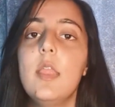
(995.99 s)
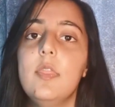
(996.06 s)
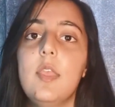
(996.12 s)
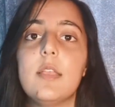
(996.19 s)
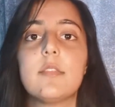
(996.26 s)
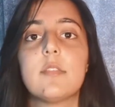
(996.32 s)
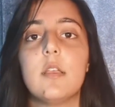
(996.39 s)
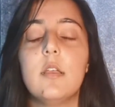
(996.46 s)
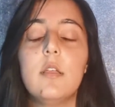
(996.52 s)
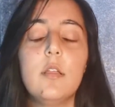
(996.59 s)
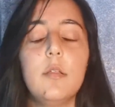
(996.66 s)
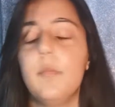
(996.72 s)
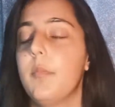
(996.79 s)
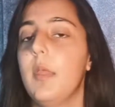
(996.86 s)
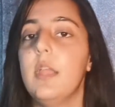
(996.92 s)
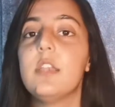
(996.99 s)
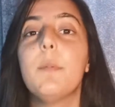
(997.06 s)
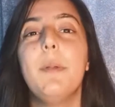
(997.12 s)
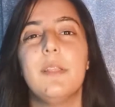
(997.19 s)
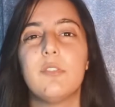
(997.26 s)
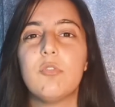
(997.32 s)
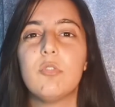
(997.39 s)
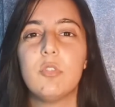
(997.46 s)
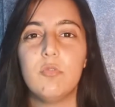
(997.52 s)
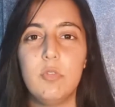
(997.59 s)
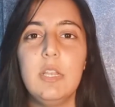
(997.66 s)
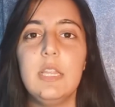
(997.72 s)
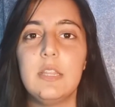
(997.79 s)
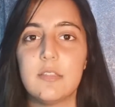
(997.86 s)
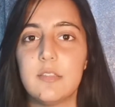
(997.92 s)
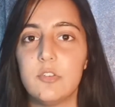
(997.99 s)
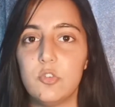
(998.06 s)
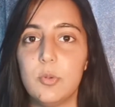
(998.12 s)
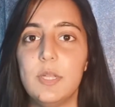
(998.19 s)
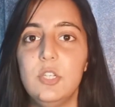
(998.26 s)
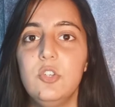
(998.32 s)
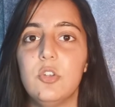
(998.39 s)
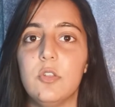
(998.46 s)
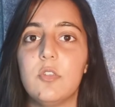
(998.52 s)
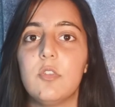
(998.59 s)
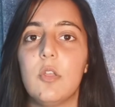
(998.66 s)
It depends on really the situation.